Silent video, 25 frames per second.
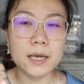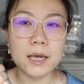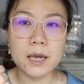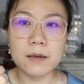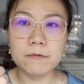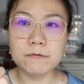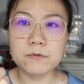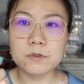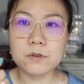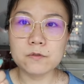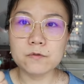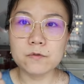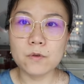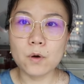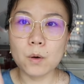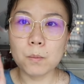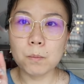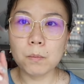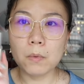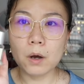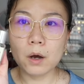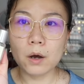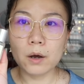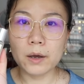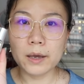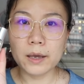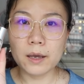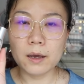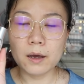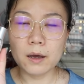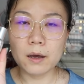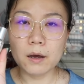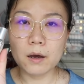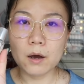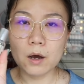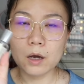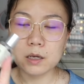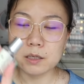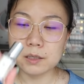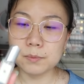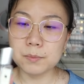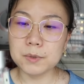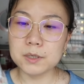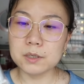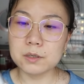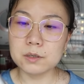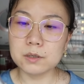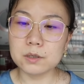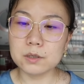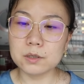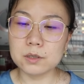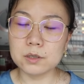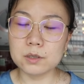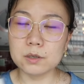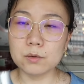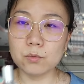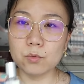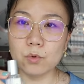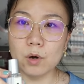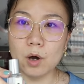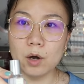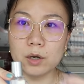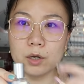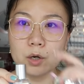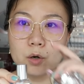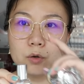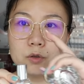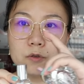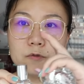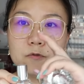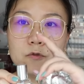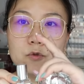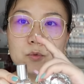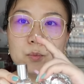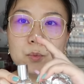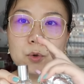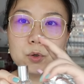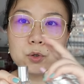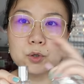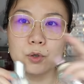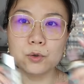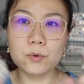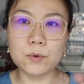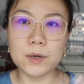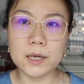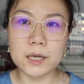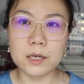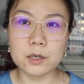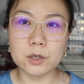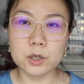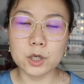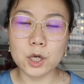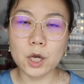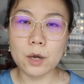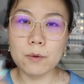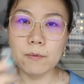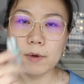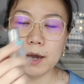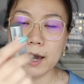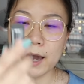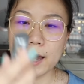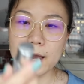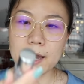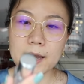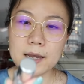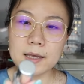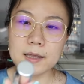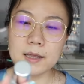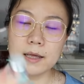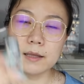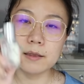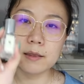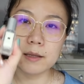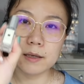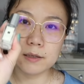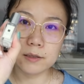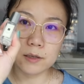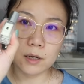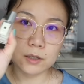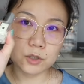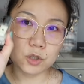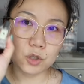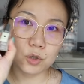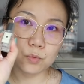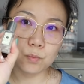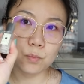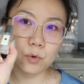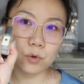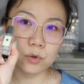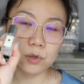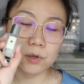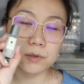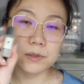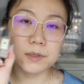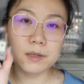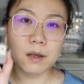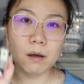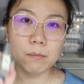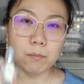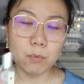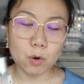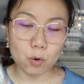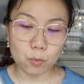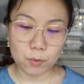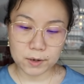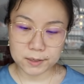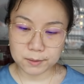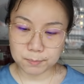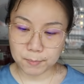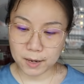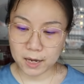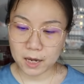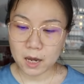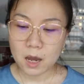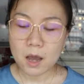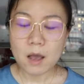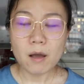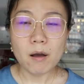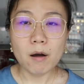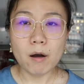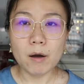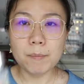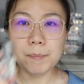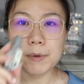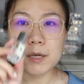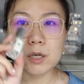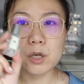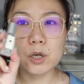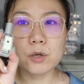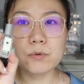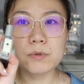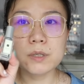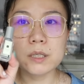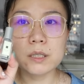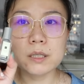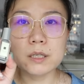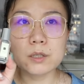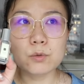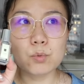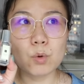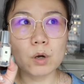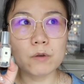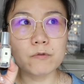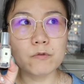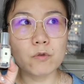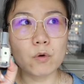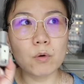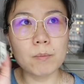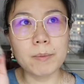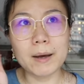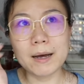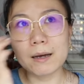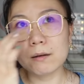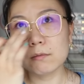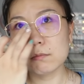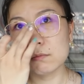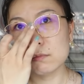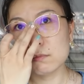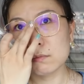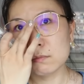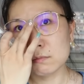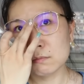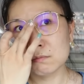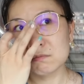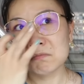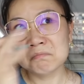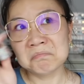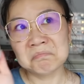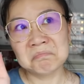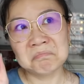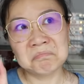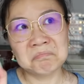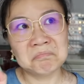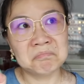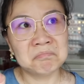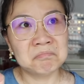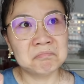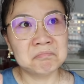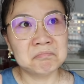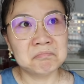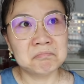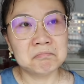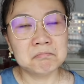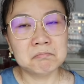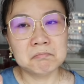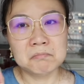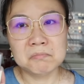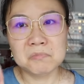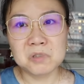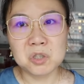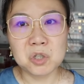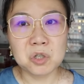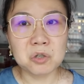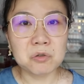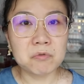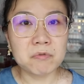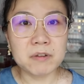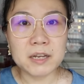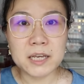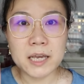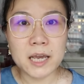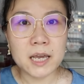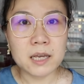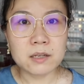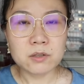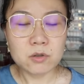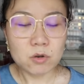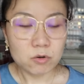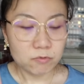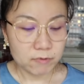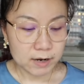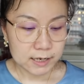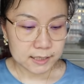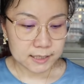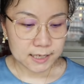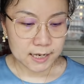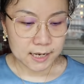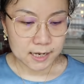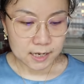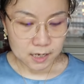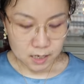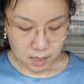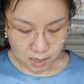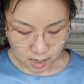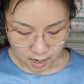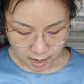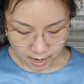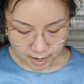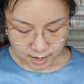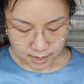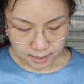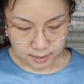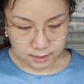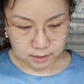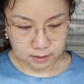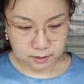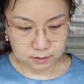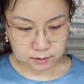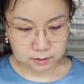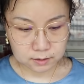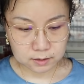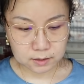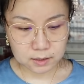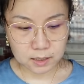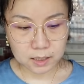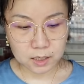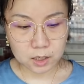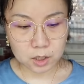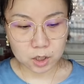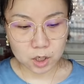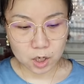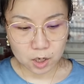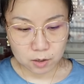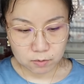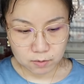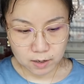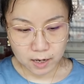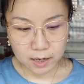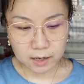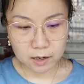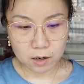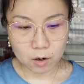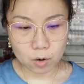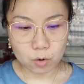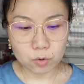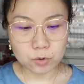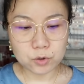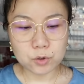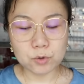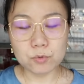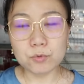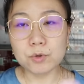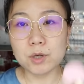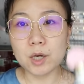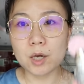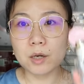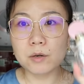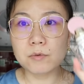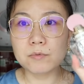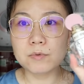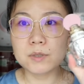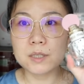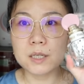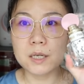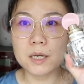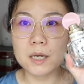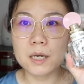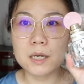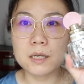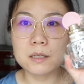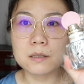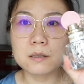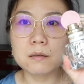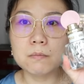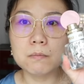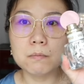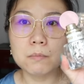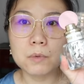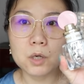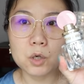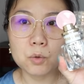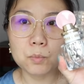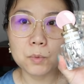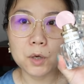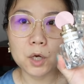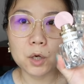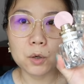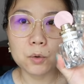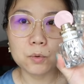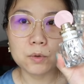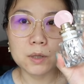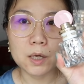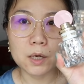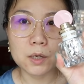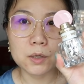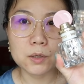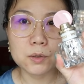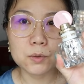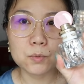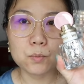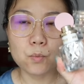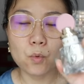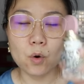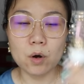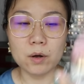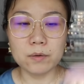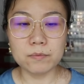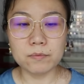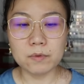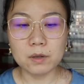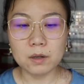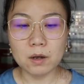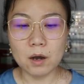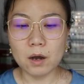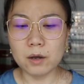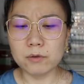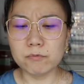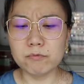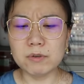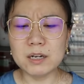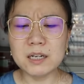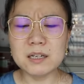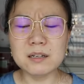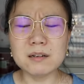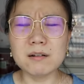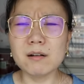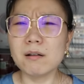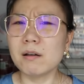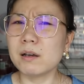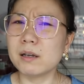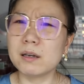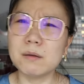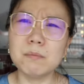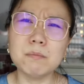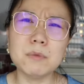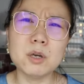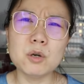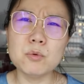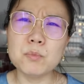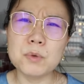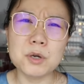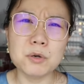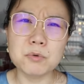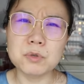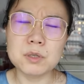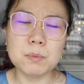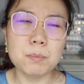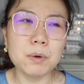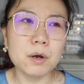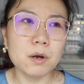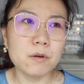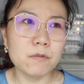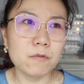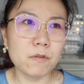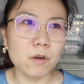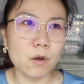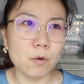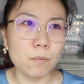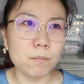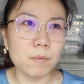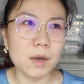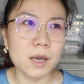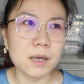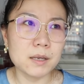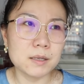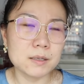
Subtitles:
gift from my husband. I got the full bottle in UK, then this I just brought a sample with me. I've been using this one for about 2-3 years already. And in UK I also use is Miu Miu, this one. I really like Miu Miu's perfume.